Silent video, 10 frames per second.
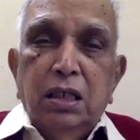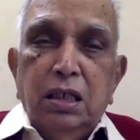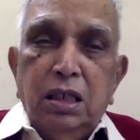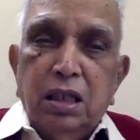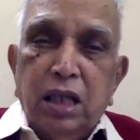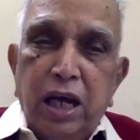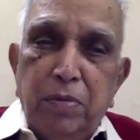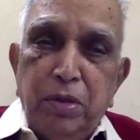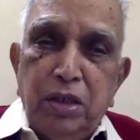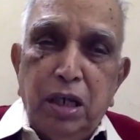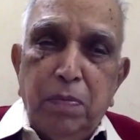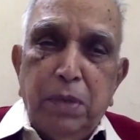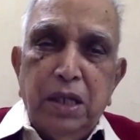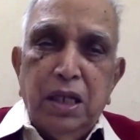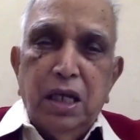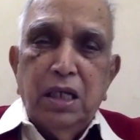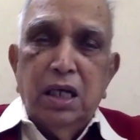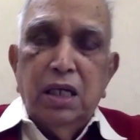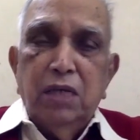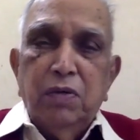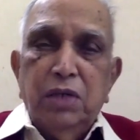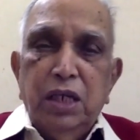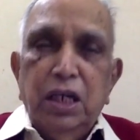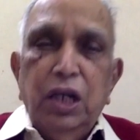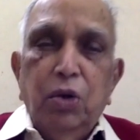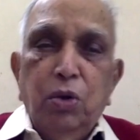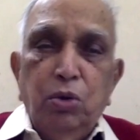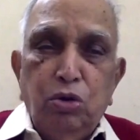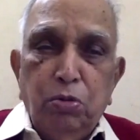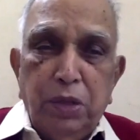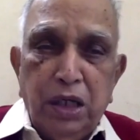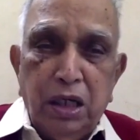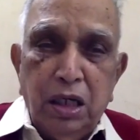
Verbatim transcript: described Sripada Raja as he was really known to be.